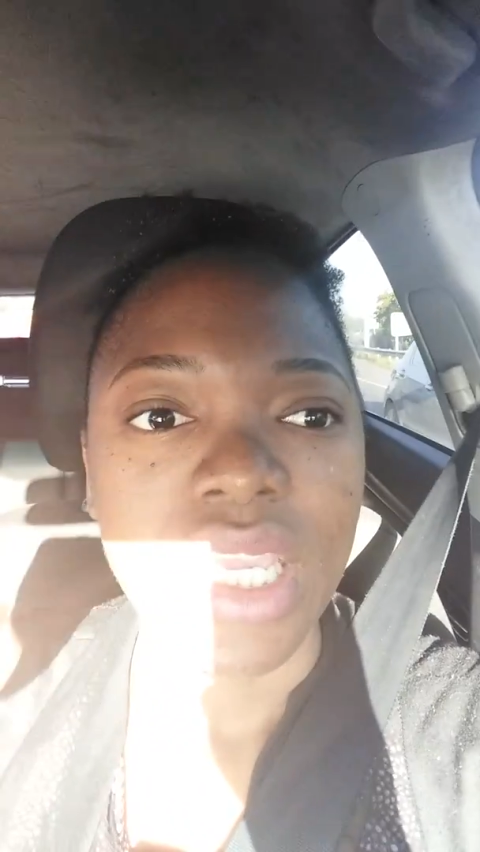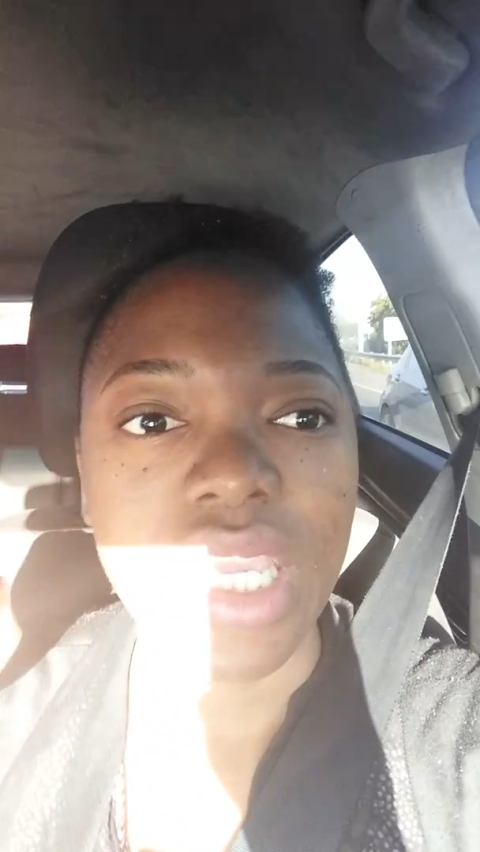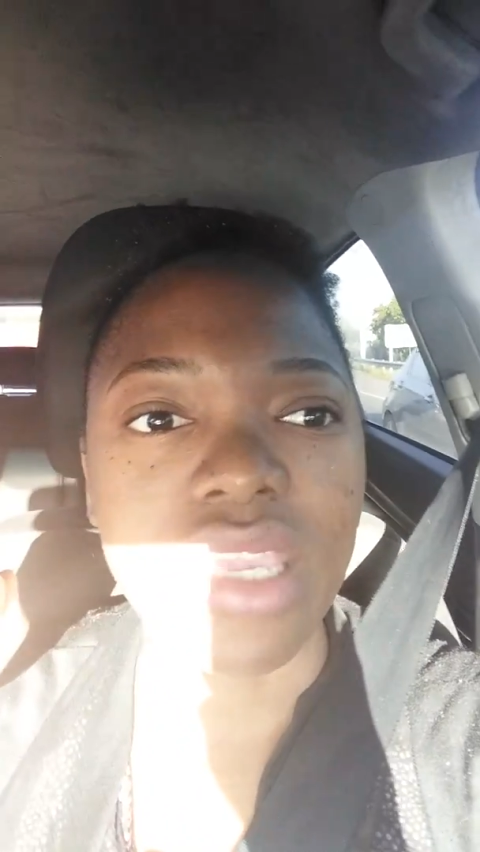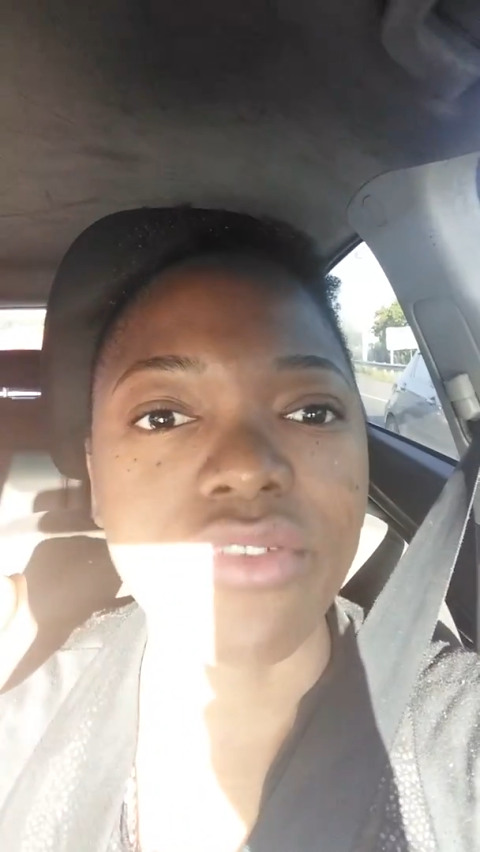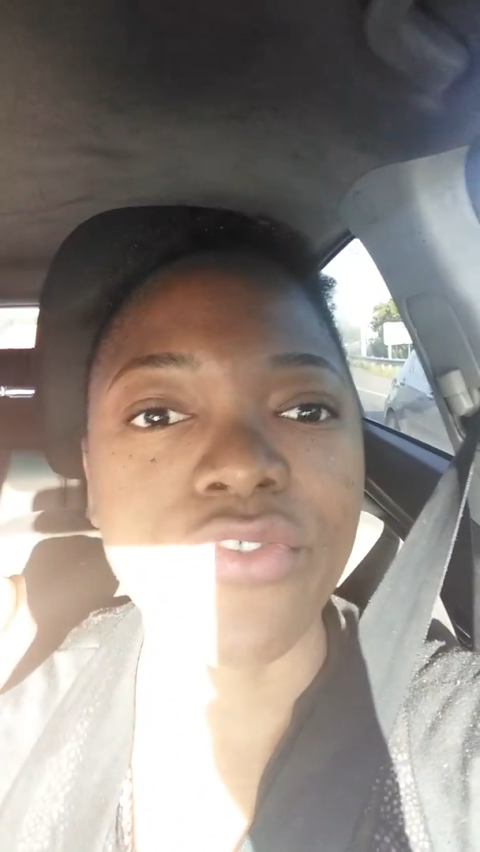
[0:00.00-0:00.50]

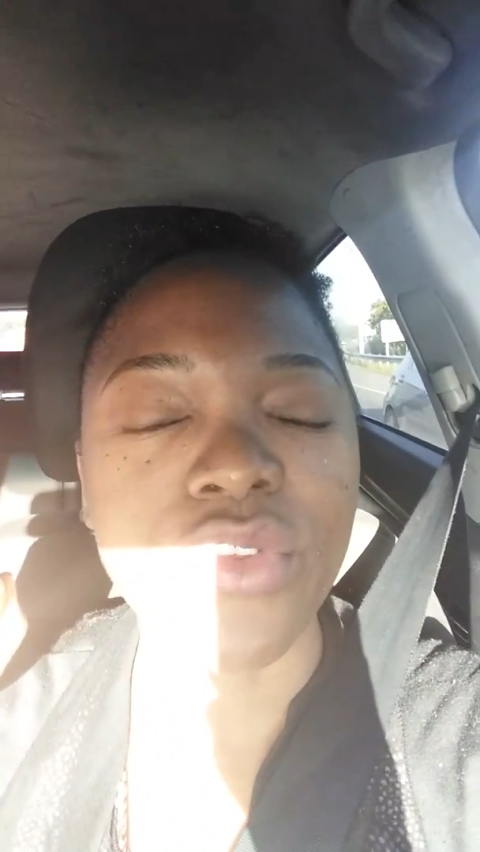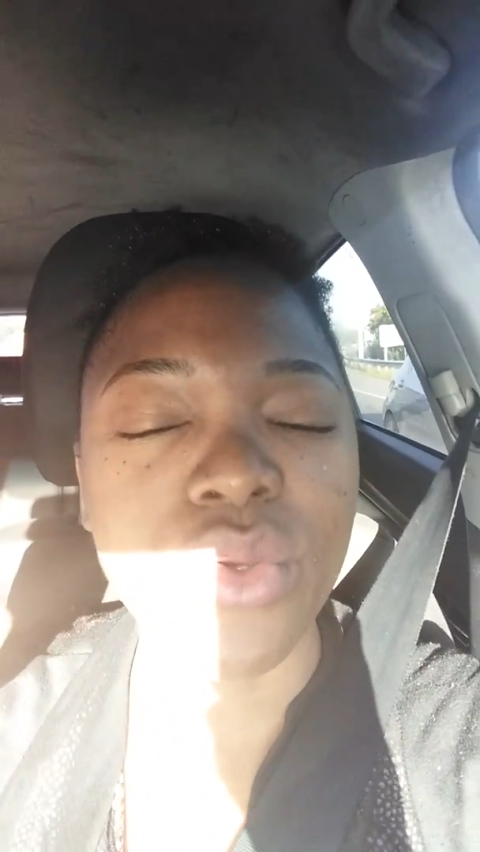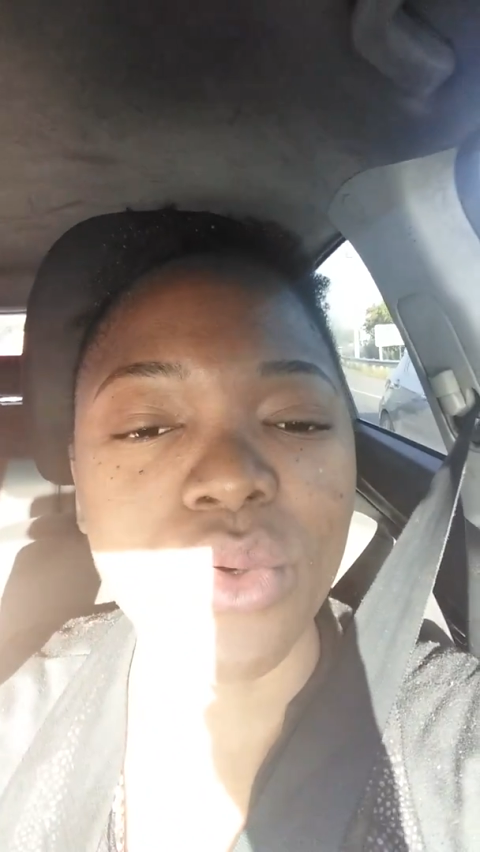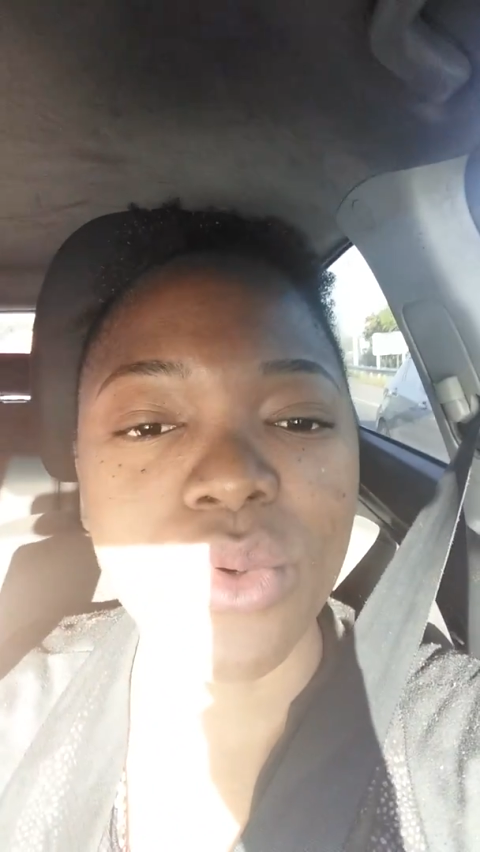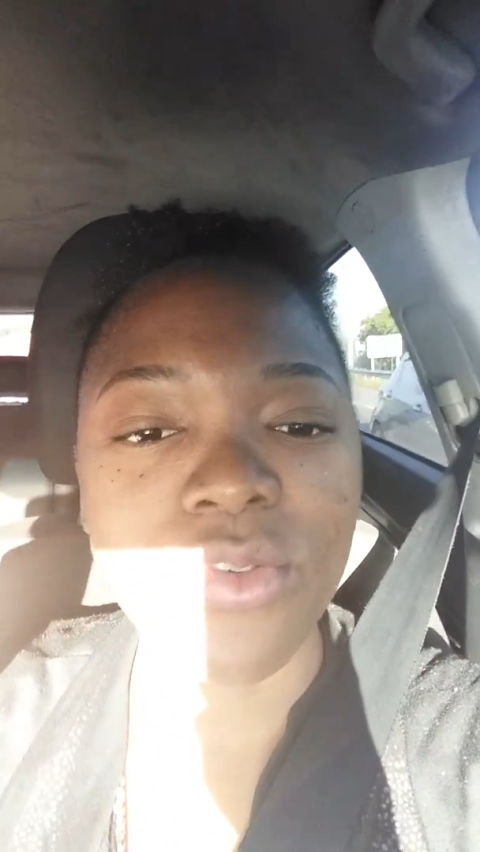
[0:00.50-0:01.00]
If
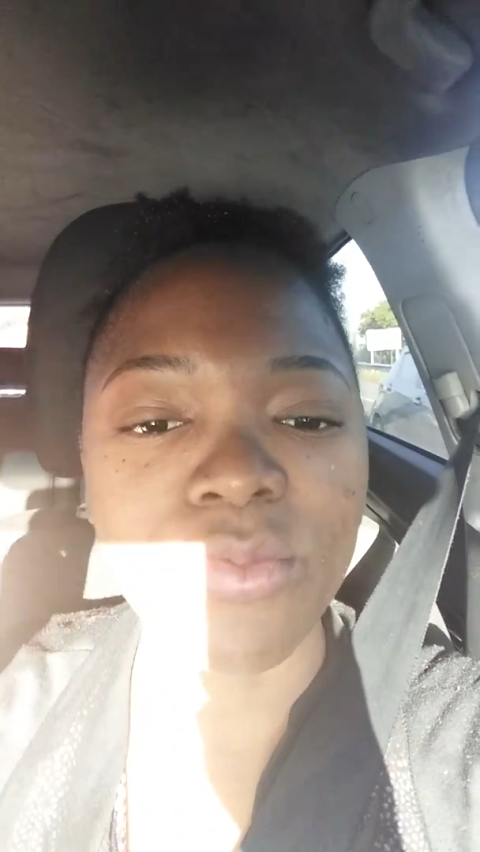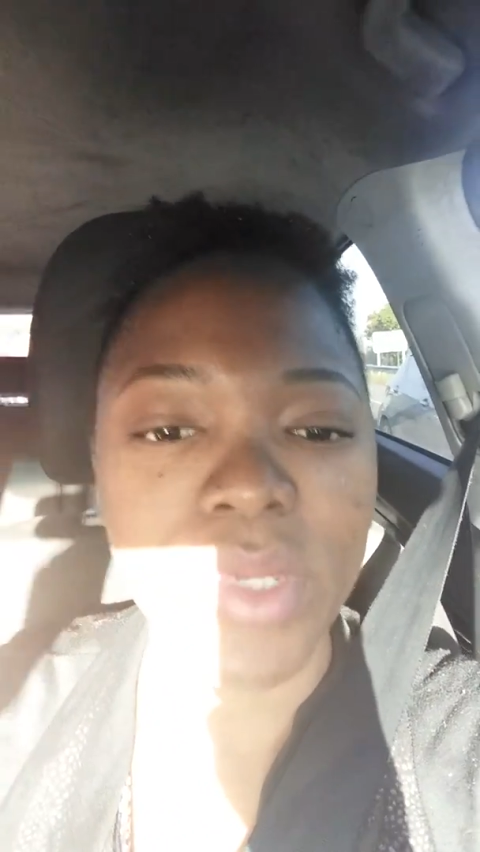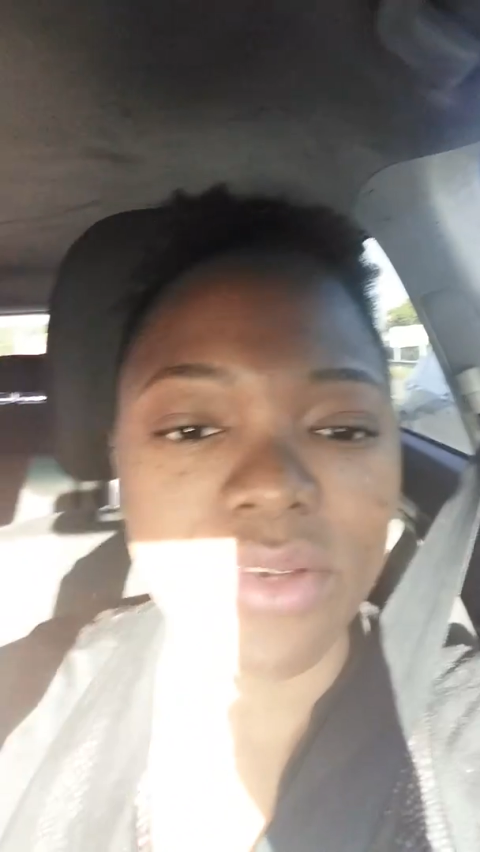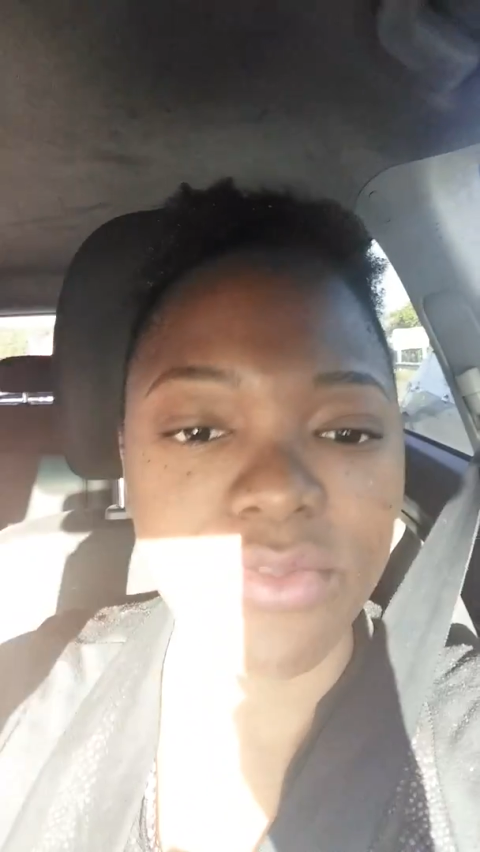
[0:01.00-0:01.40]
you've been